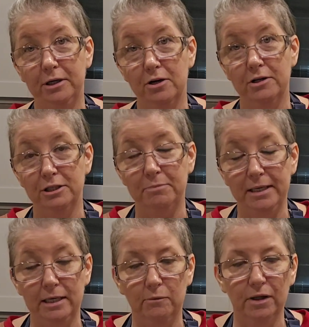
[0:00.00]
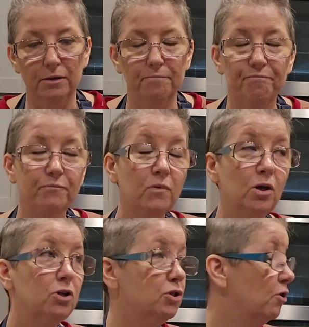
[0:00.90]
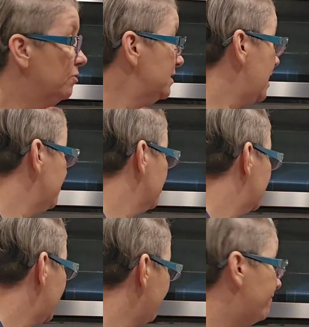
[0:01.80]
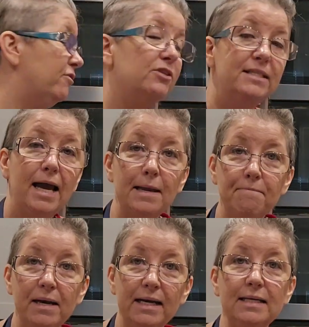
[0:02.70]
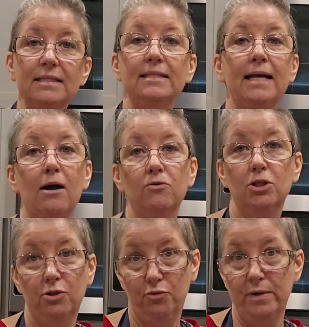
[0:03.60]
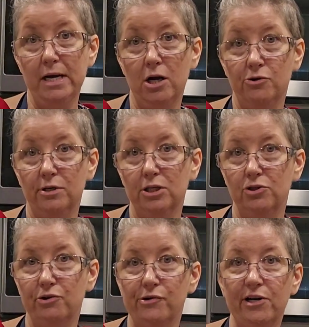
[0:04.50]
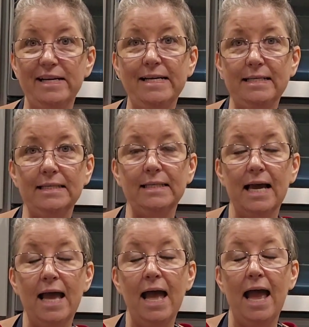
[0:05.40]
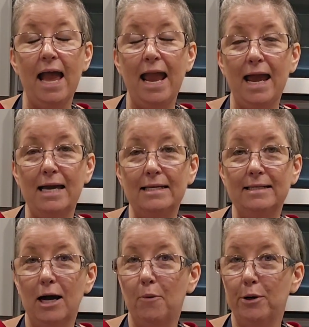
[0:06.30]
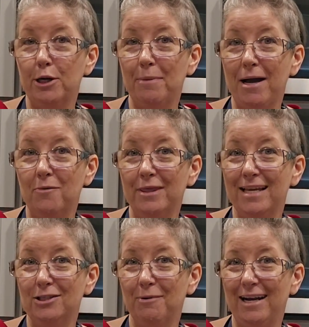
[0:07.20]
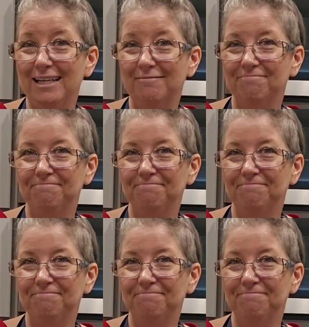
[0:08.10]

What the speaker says: it on to begin with. So the timer set for 10 minutes down to 300 degrees, and I'll bring you back when that's ready.